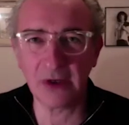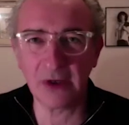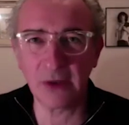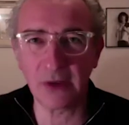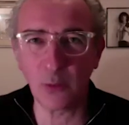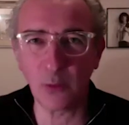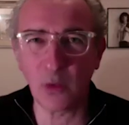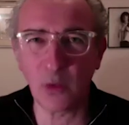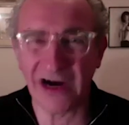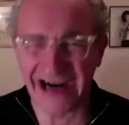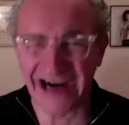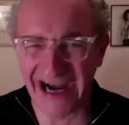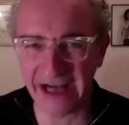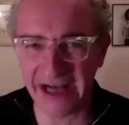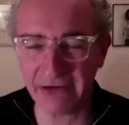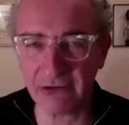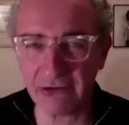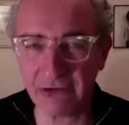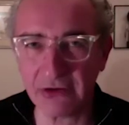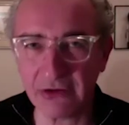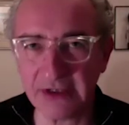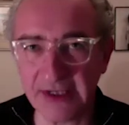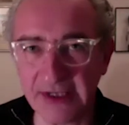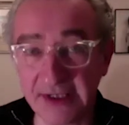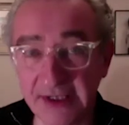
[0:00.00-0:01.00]
a wide
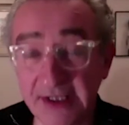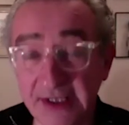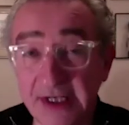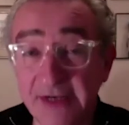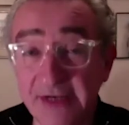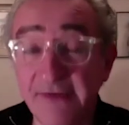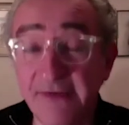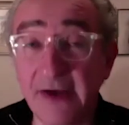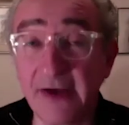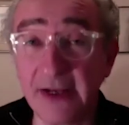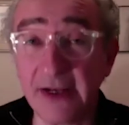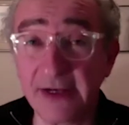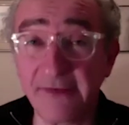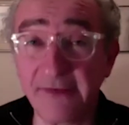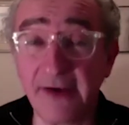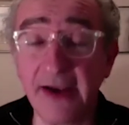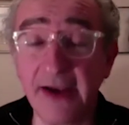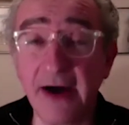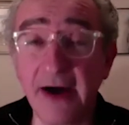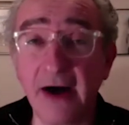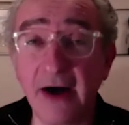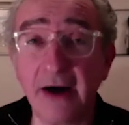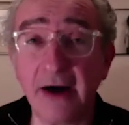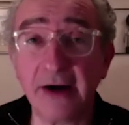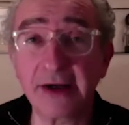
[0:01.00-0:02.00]
audience, it's very, it's very
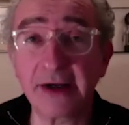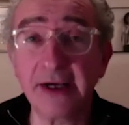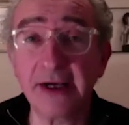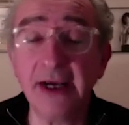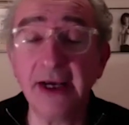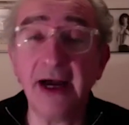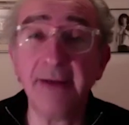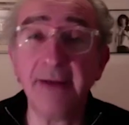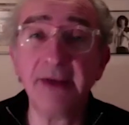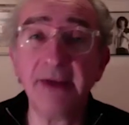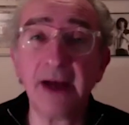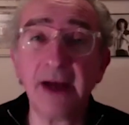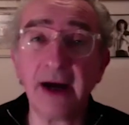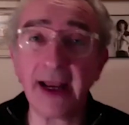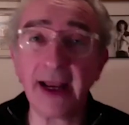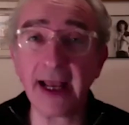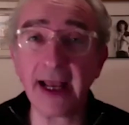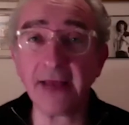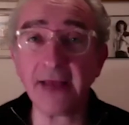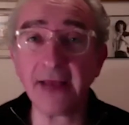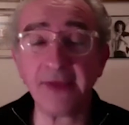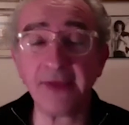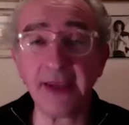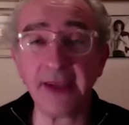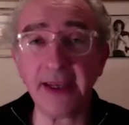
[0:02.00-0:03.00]
hard. I mean, I
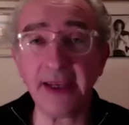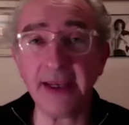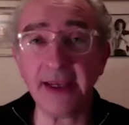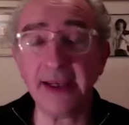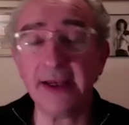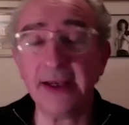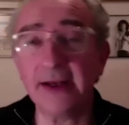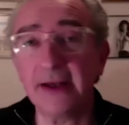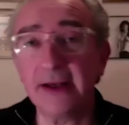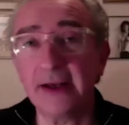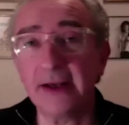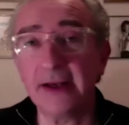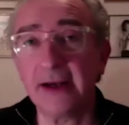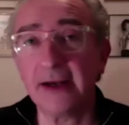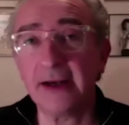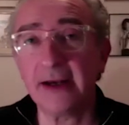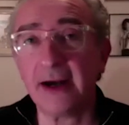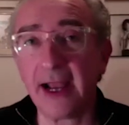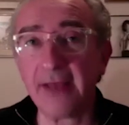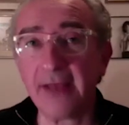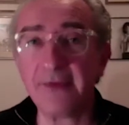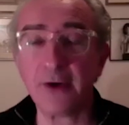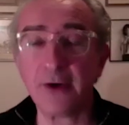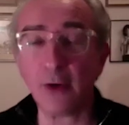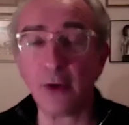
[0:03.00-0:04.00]
had the,
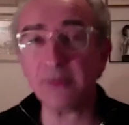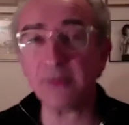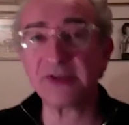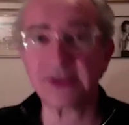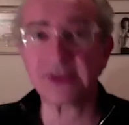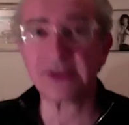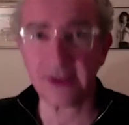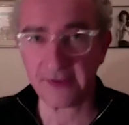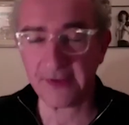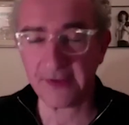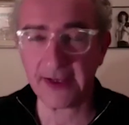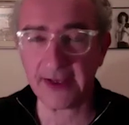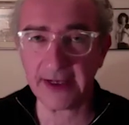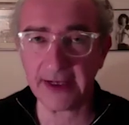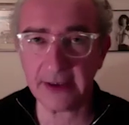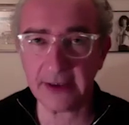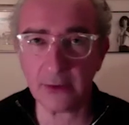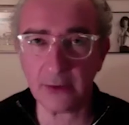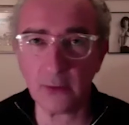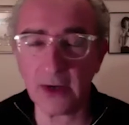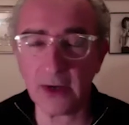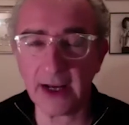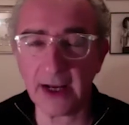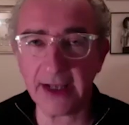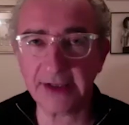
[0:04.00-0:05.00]
I had the opposite thing in a
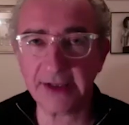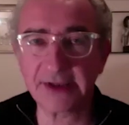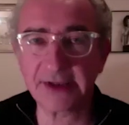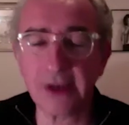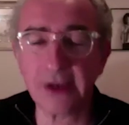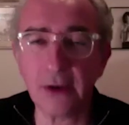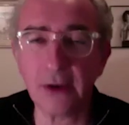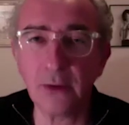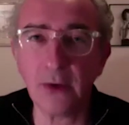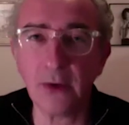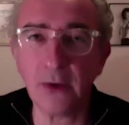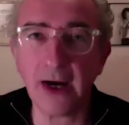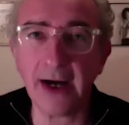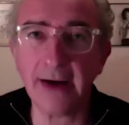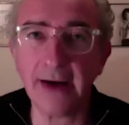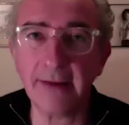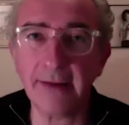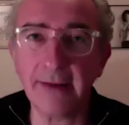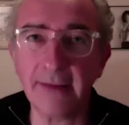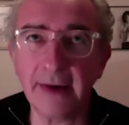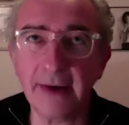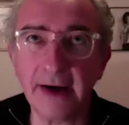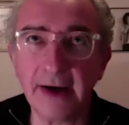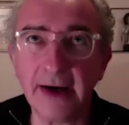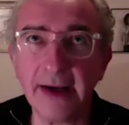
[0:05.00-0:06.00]
way. So uh,
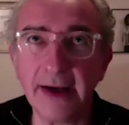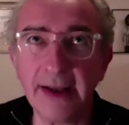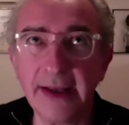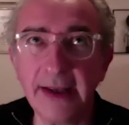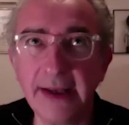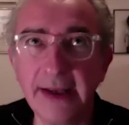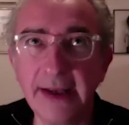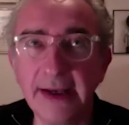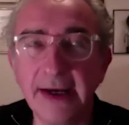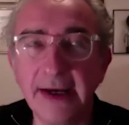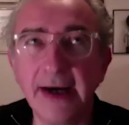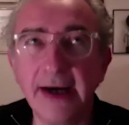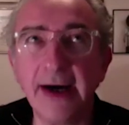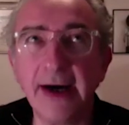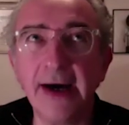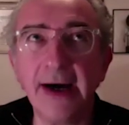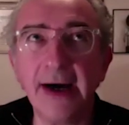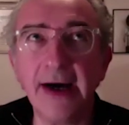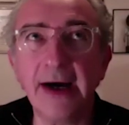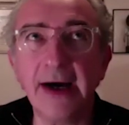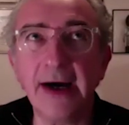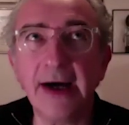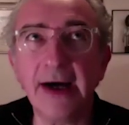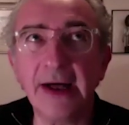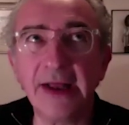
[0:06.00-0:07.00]
my
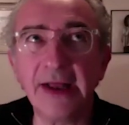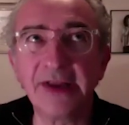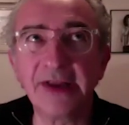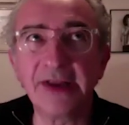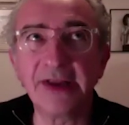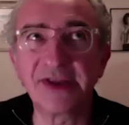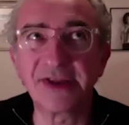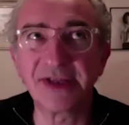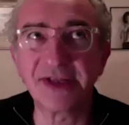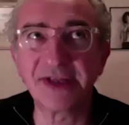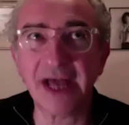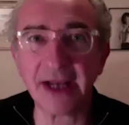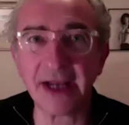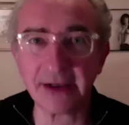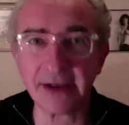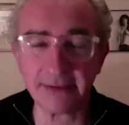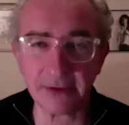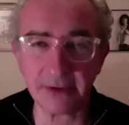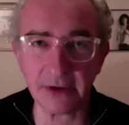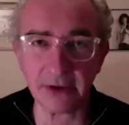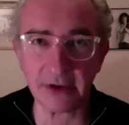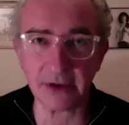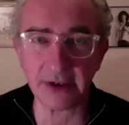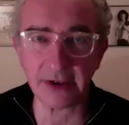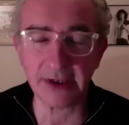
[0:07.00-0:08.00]
uh, second
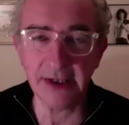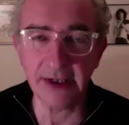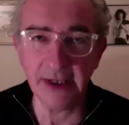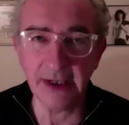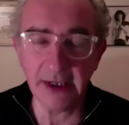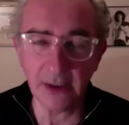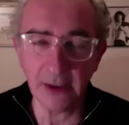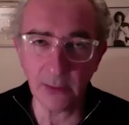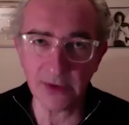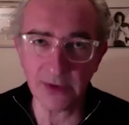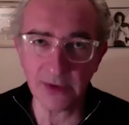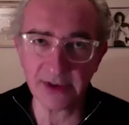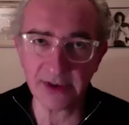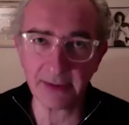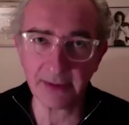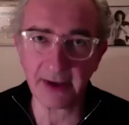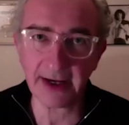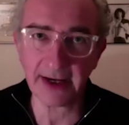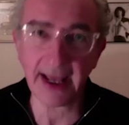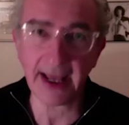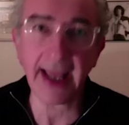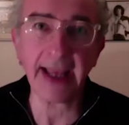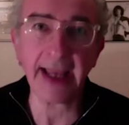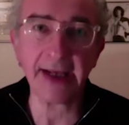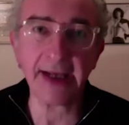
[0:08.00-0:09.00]
book was about
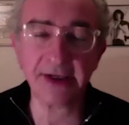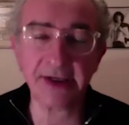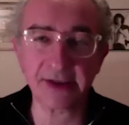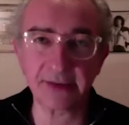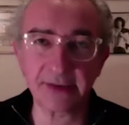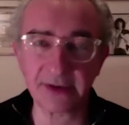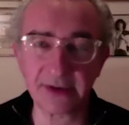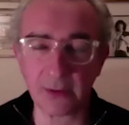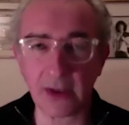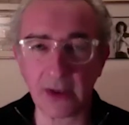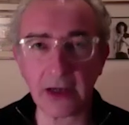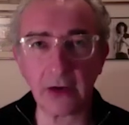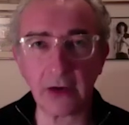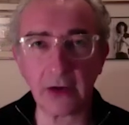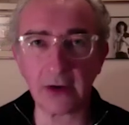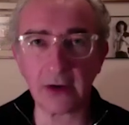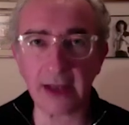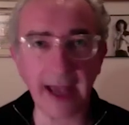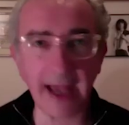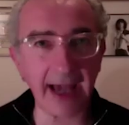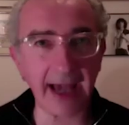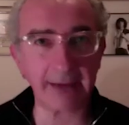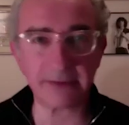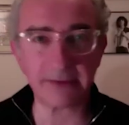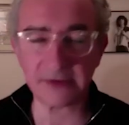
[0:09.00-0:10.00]
AIDS. There was quite a long
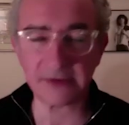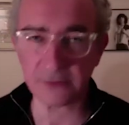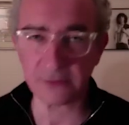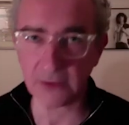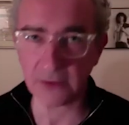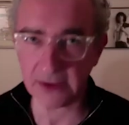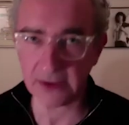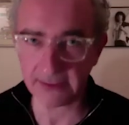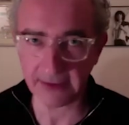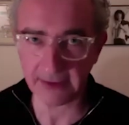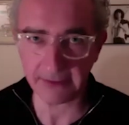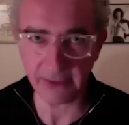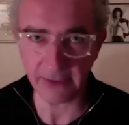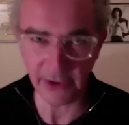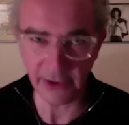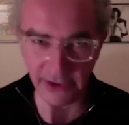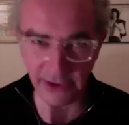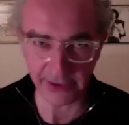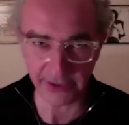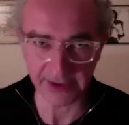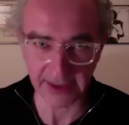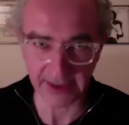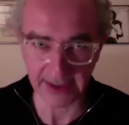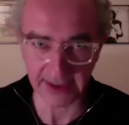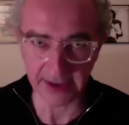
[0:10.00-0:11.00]
gap between my
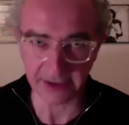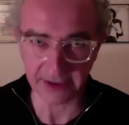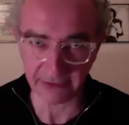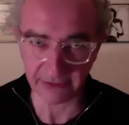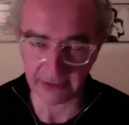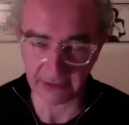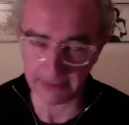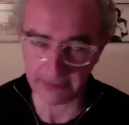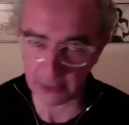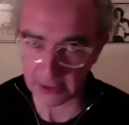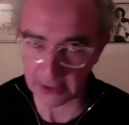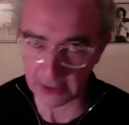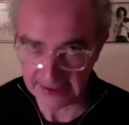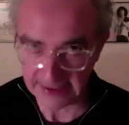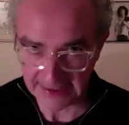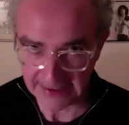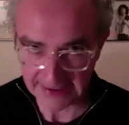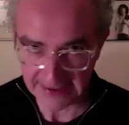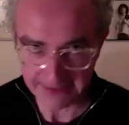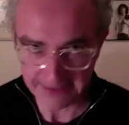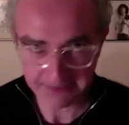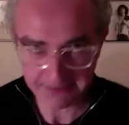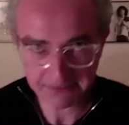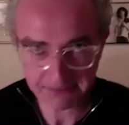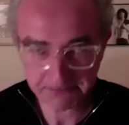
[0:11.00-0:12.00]
music industry book
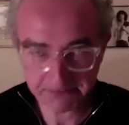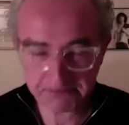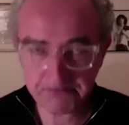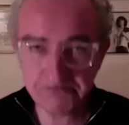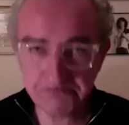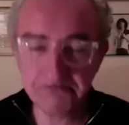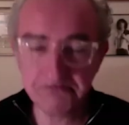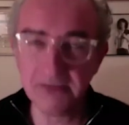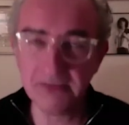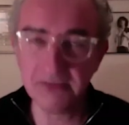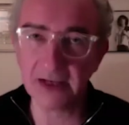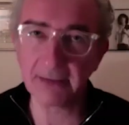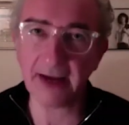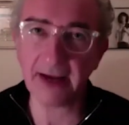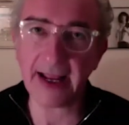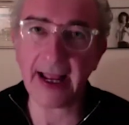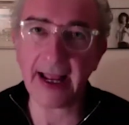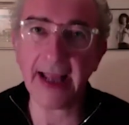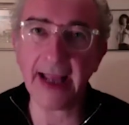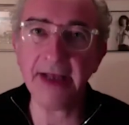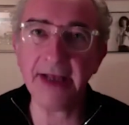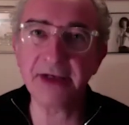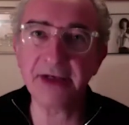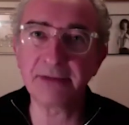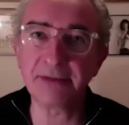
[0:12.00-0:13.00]
and my
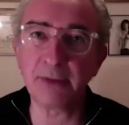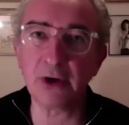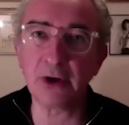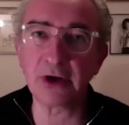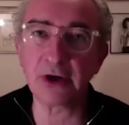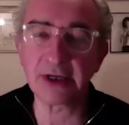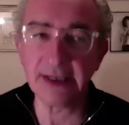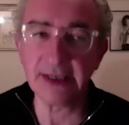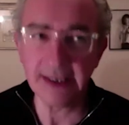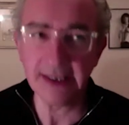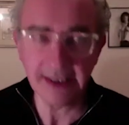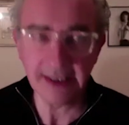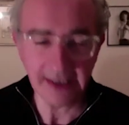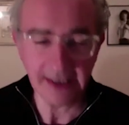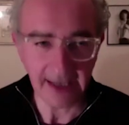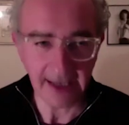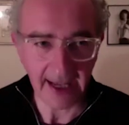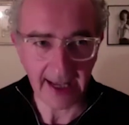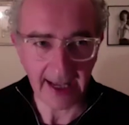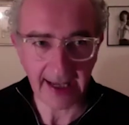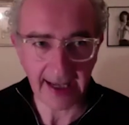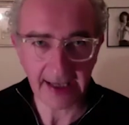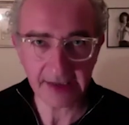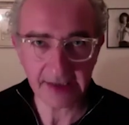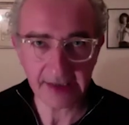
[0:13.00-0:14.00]
AIDS book,
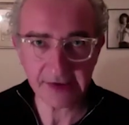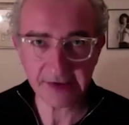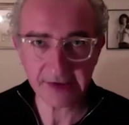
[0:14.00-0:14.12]
and